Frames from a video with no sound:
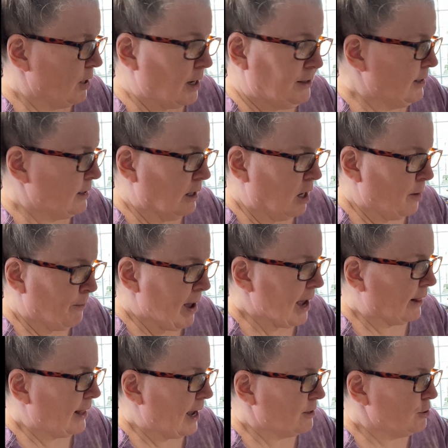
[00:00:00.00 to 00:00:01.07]
I didn't come
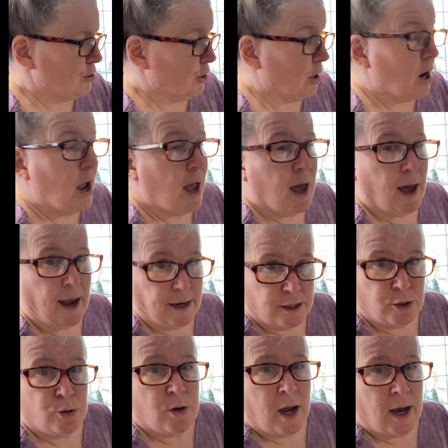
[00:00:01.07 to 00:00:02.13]
back last year. I
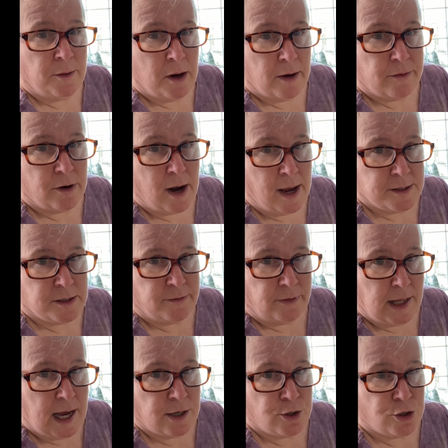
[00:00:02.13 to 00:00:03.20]
do, however, as of
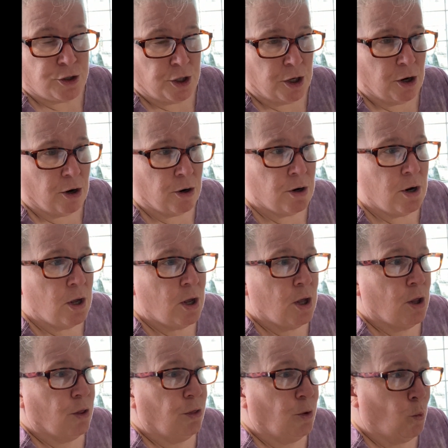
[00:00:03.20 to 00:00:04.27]
last year,
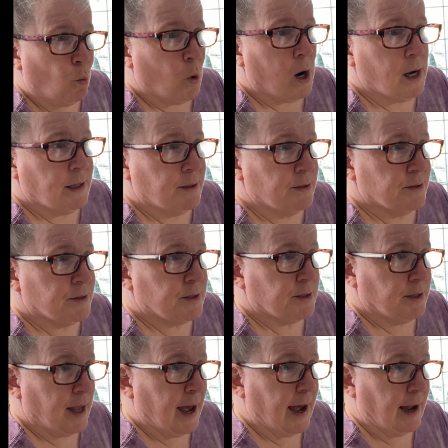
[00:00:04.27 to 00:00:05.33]
the ones
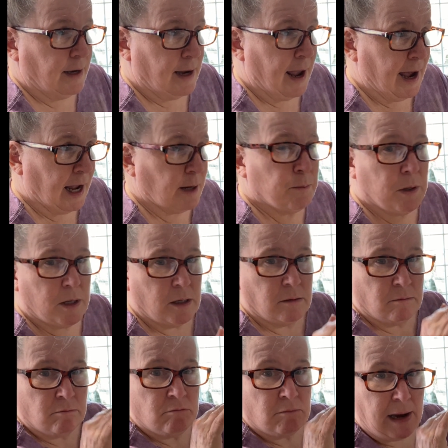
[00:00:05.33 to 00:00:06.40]
that had
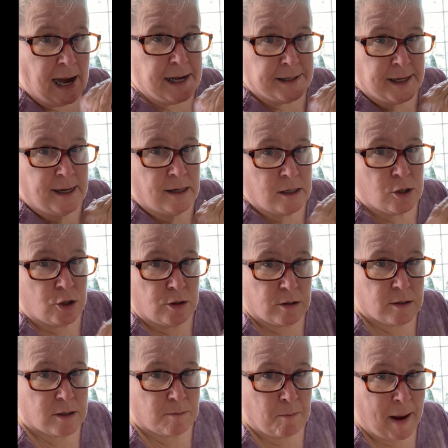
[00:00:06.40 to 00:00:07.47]
been 18
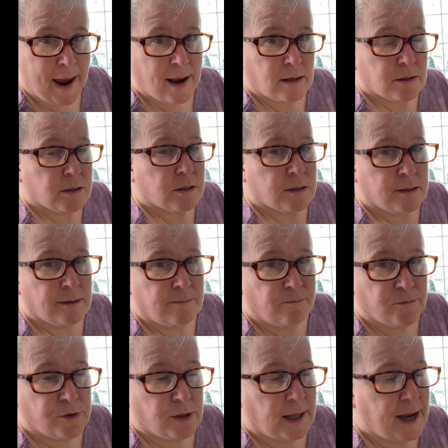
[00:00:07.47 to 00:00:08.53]
inches max
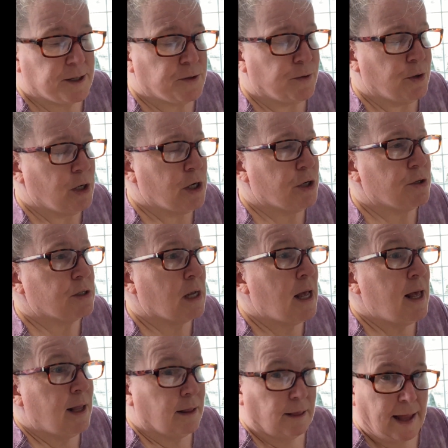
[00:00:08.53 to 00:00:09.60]
for the last few years,
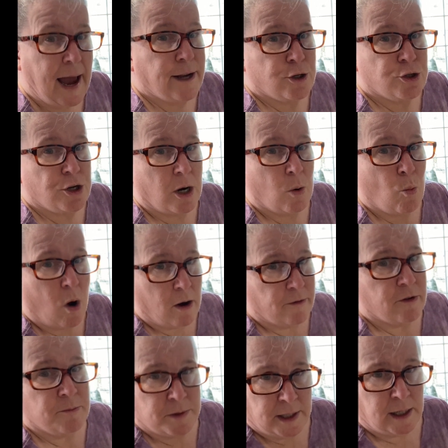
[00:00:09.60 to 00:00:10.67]
last year one of
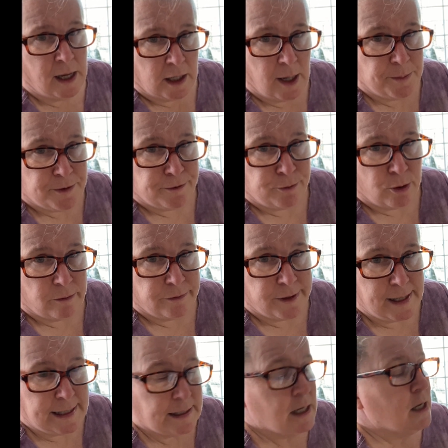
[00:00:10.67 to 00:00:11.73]
them did get up to 4
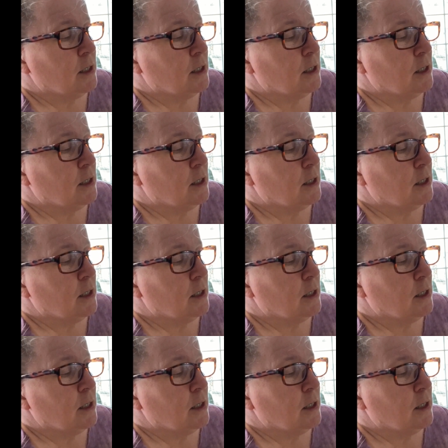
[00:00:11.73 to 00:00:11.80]
feet.